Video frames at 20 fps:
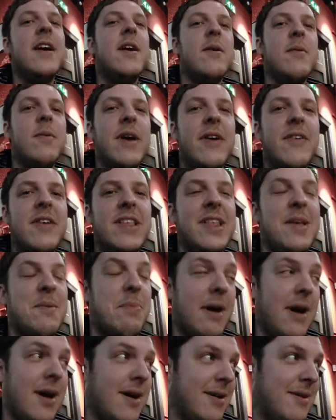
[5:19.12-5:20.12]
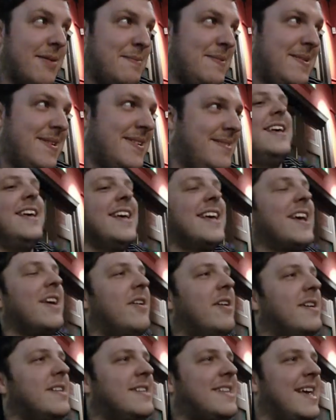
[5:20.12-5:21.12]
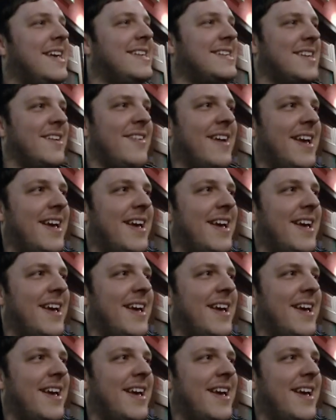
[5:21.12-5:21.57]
We're in the pub. Go on, say something.